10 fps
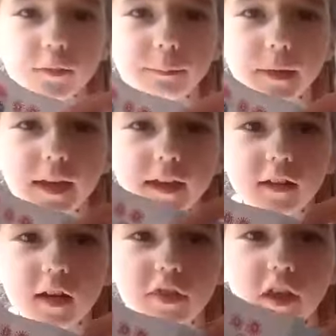to
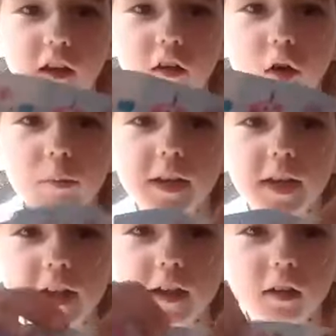make a
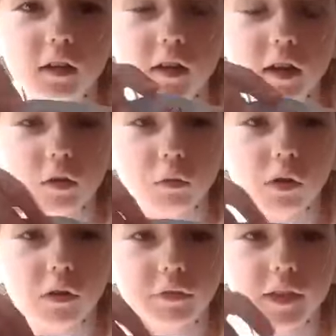cupcake,
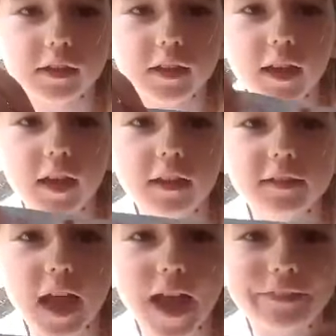one of these
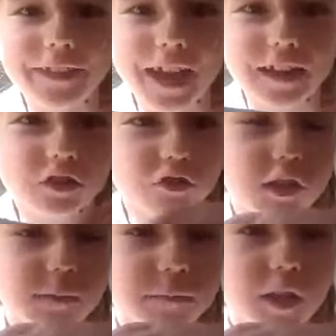cakes and the ice
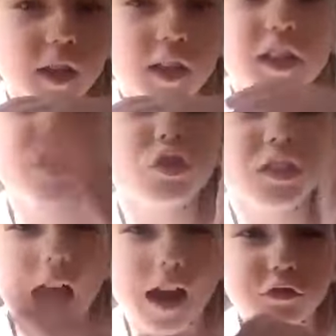cream. You
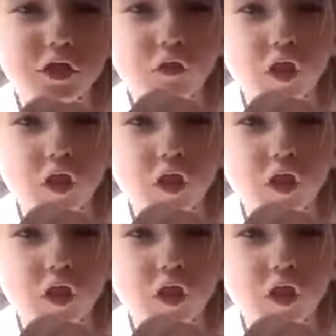don't have to